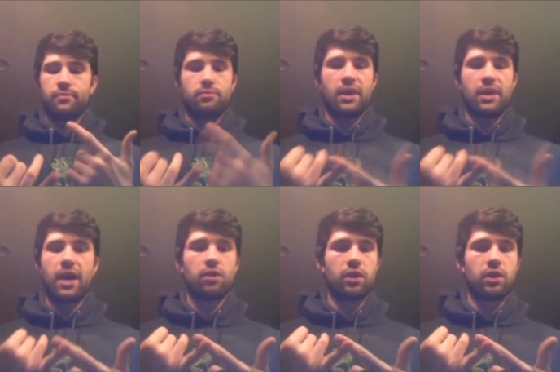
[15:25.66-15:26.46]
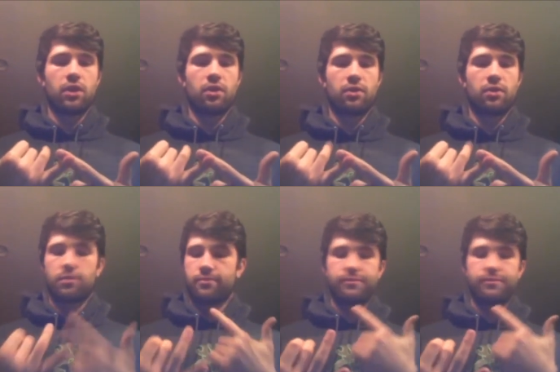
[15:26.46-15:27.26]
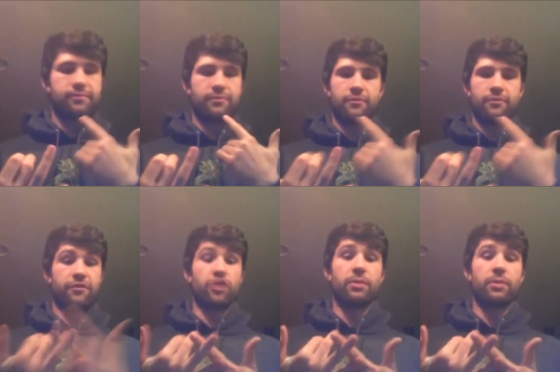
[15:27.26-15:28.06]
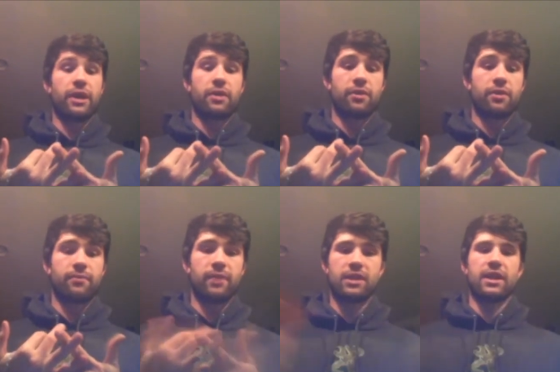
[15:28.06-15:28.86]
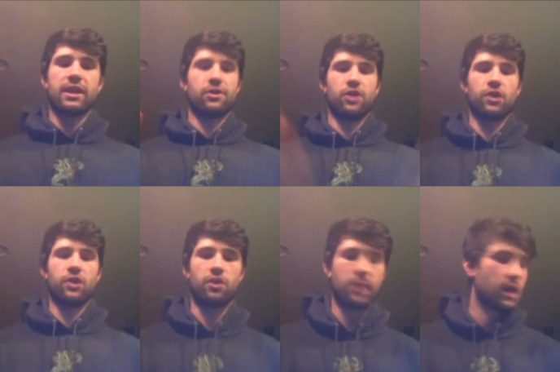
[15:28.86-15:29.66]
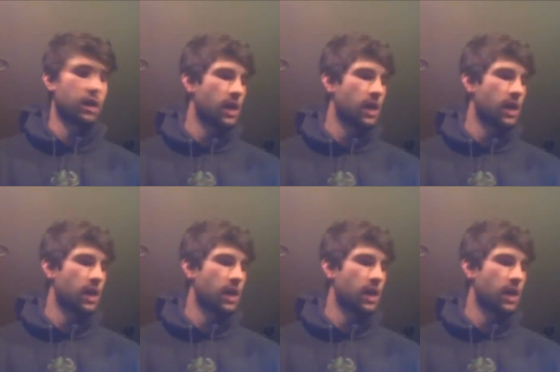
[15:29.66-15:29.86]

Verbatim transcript: be healthier, feel better, etc. You know what I mean?